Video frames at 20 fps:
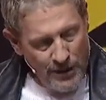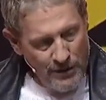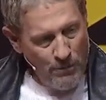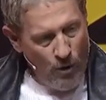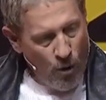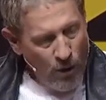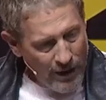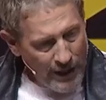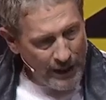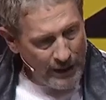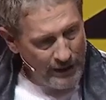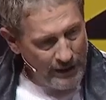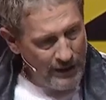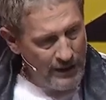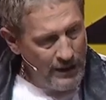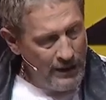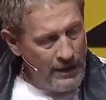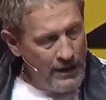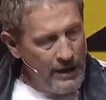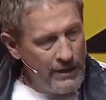morning.
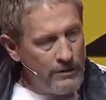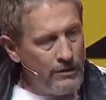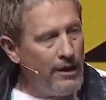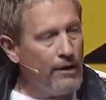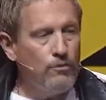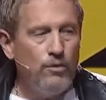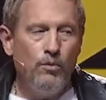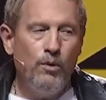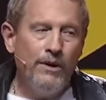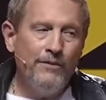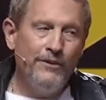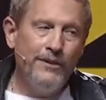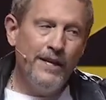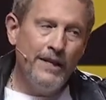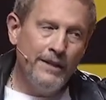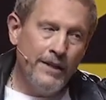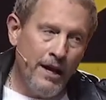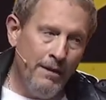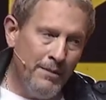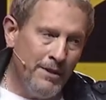They're like, well, what if it
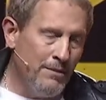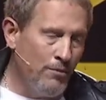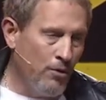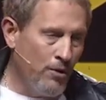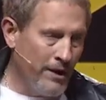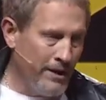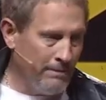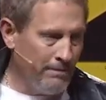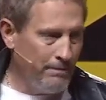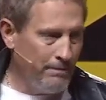doesn't come in the morning?